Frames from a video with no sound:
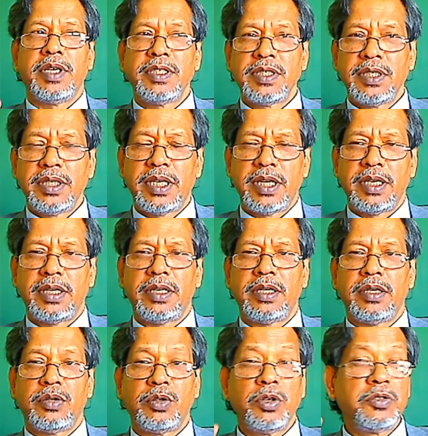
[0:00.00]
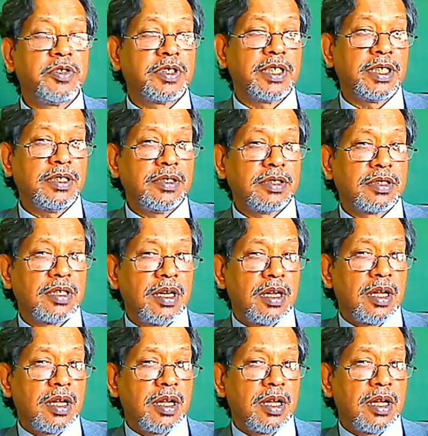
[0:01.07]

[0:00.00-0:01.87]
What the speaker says: Isn't he? Those things